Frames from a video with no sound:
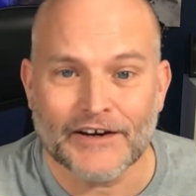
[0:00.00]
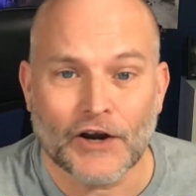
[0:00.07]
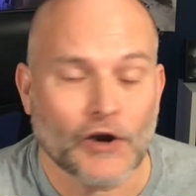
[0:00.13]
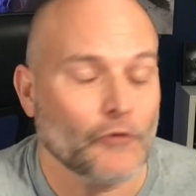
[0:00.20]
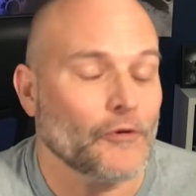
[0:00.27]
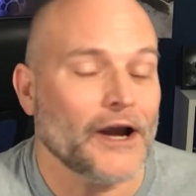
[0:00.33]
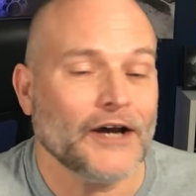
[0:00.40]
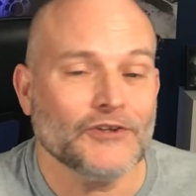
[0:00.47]

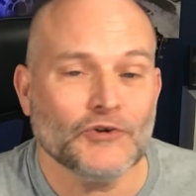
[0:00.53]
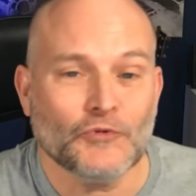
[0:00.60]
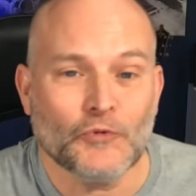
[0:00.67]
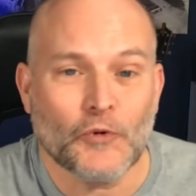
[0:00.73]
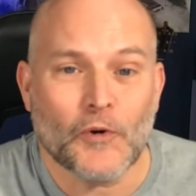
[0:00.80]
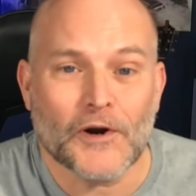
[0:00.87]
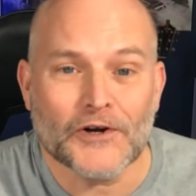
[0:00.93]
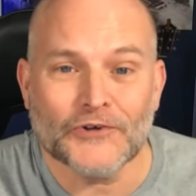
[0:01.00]
Around the
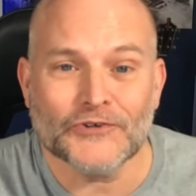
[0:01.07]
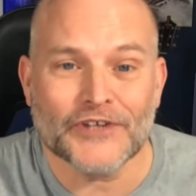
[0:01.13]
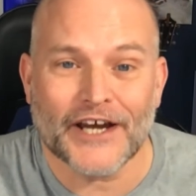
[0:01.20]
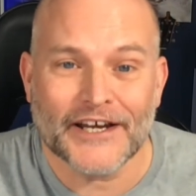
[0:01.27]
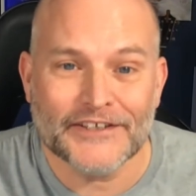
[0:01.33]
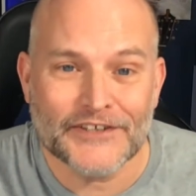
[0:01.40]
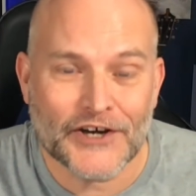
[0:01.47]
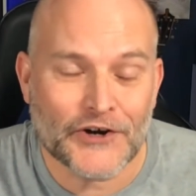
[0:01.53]
world,
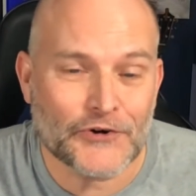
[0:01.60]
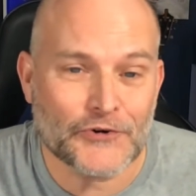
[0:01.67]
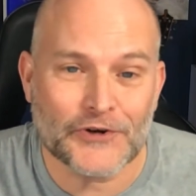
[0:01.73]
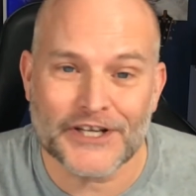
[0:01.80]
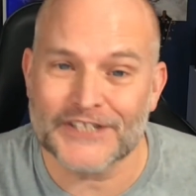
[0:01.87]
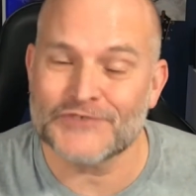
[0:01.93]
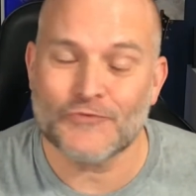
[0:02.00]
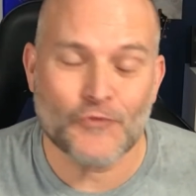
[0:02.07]
I know
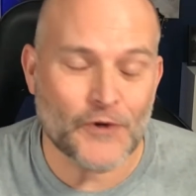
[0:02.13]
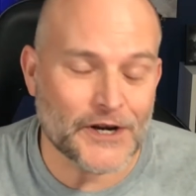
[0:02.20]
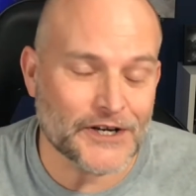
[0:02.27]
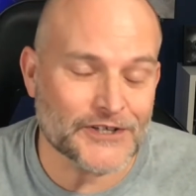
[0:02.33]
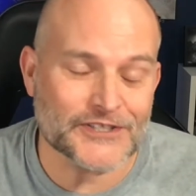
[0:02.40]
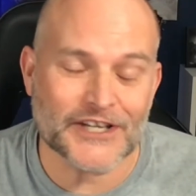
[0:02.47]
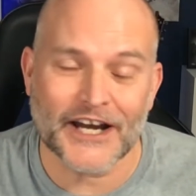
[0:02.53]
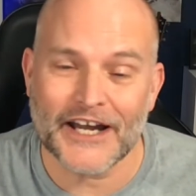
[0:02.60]
it's
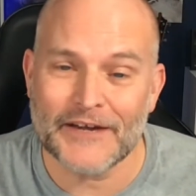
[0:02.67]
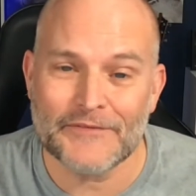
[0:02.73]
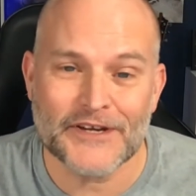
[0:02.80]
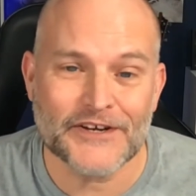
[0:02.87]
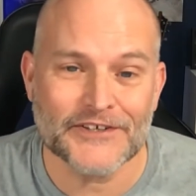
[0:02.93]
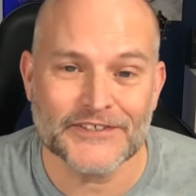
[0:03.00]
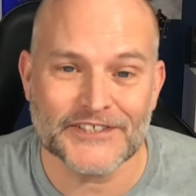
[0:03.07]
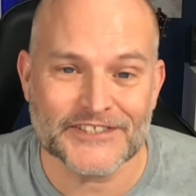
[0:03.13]
wintertime
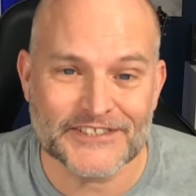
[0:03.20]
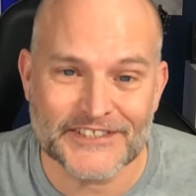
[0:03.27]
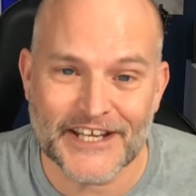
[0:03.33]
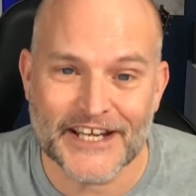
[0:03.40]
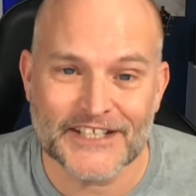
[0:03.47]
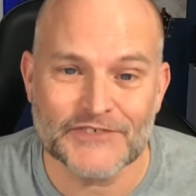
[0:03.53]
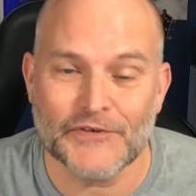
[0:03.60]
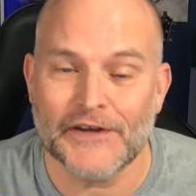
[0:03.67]
here in the
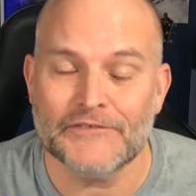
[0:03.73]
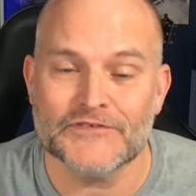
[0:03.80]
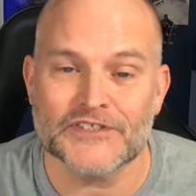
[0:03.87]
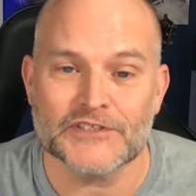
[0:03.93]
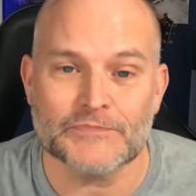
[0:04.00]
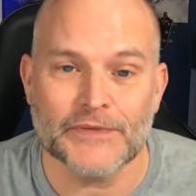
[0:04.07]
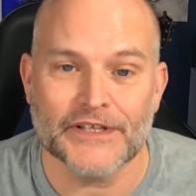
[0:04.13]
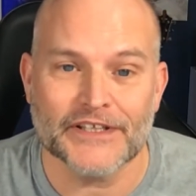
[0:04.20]
States. We've
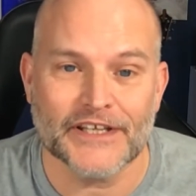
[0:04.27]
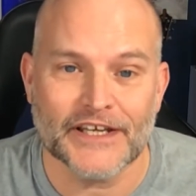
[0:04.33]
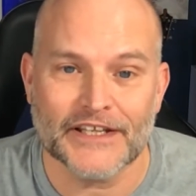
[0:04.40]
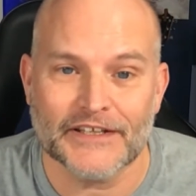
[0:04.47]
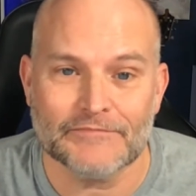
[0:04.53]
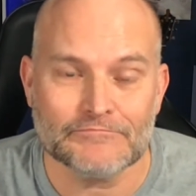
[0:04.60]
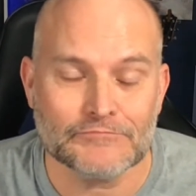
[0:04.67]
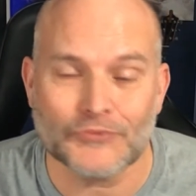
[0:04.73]
just been
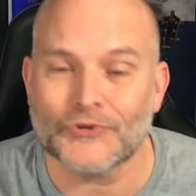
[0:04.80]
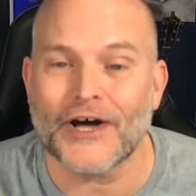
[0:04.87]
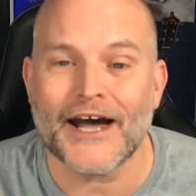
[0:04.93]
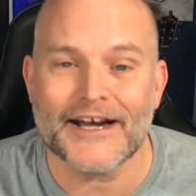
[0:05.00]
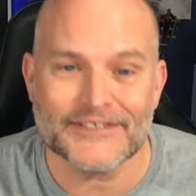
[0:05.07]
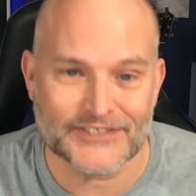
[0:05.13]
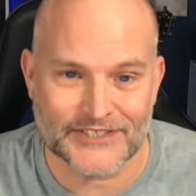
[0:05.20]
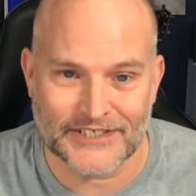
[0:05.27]
getting
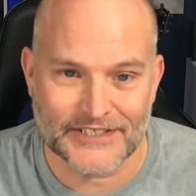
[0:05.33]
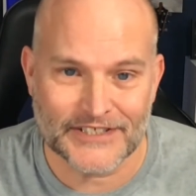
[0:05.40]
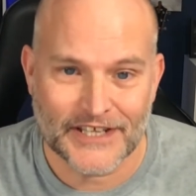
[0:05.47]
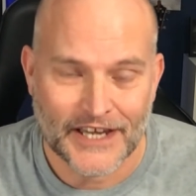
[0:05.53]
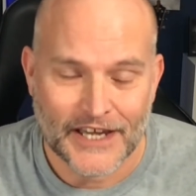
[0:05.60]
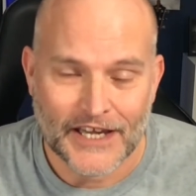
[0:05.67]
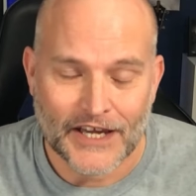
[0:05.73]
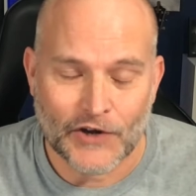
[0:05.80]
blasted
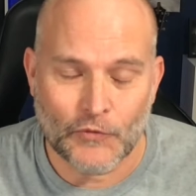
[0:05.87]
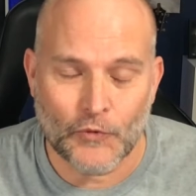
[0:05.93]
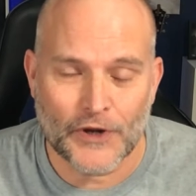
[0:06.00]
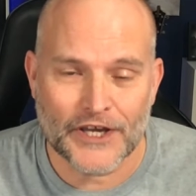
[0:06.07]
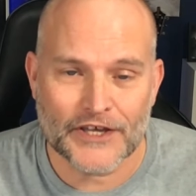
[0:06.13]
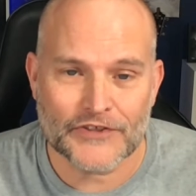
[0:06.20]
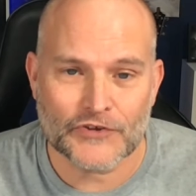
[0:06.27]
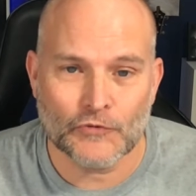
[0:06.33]

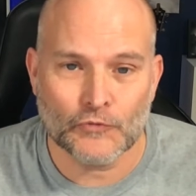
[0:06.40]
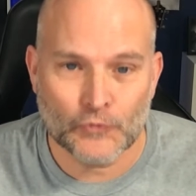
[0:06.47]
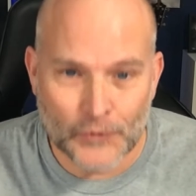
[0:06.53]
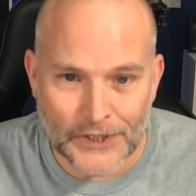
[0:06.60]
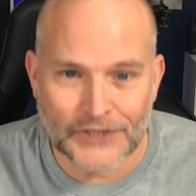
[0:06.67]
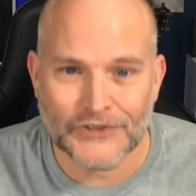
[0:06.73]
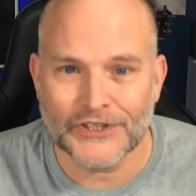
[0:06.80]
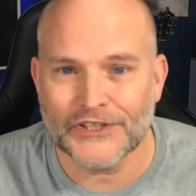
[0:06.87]
with
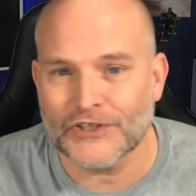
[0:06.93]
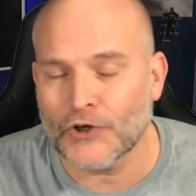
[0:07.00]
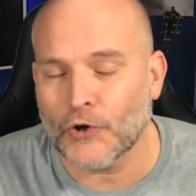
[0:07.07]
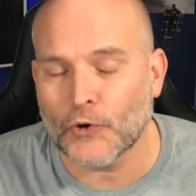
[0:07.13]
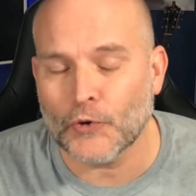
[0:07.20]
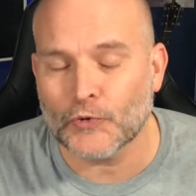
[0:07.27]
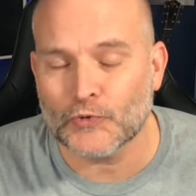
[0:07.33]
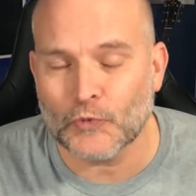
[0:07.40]
really
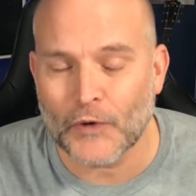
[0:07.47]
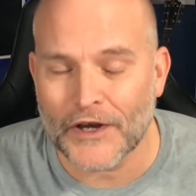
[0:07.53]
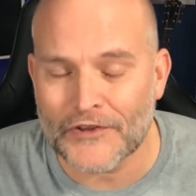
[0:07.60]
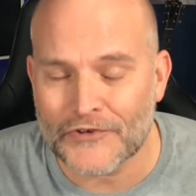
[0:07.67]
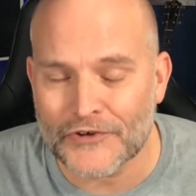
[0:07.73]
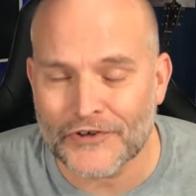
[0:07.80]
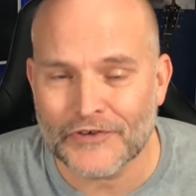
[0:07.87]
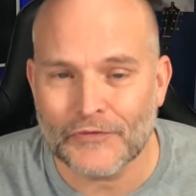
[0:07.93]
cold
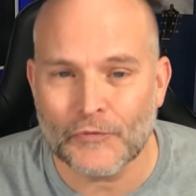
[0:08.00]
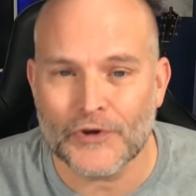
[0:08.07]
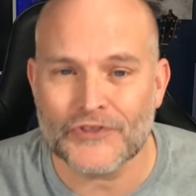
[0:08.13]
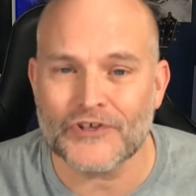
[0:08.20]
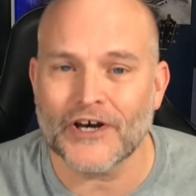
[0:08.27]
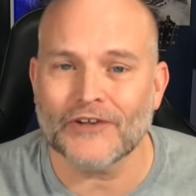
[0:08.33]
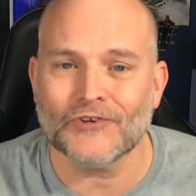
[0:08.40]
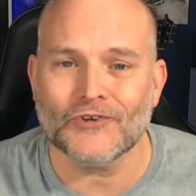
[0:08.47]
weather
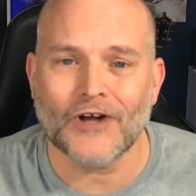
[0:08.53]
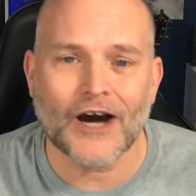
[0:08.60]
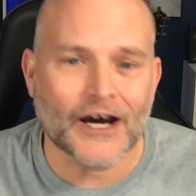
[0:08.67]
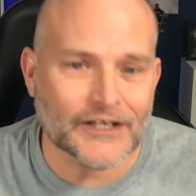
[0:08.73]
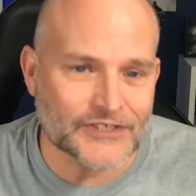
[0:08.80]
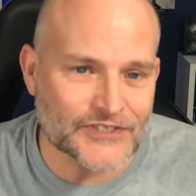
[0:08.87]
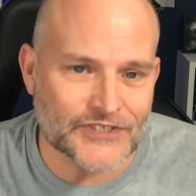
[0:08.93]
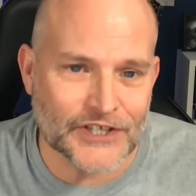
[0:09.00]
with a
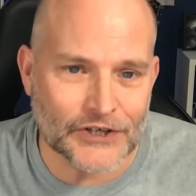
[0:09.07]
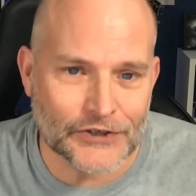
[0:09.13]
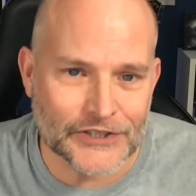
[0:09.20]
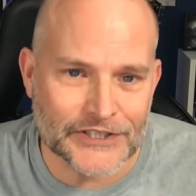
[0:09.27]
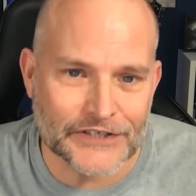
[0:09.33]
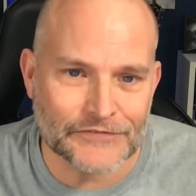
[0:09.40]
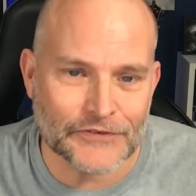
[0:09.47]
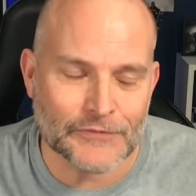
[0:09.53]
lot of snow
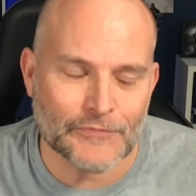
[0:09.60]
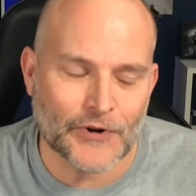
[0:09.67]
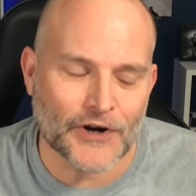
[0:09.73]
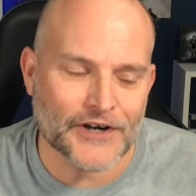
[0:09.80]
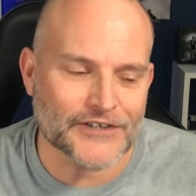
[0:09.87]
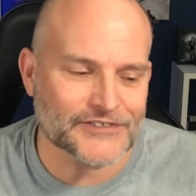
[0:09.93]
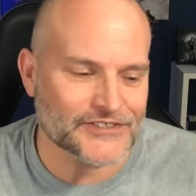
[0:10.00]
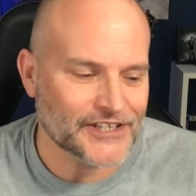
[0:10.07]
in different
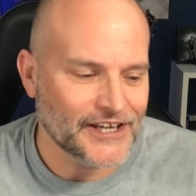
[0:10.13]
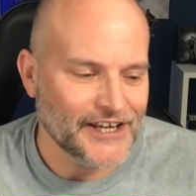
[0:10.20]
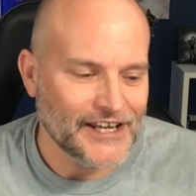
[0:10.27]
parts,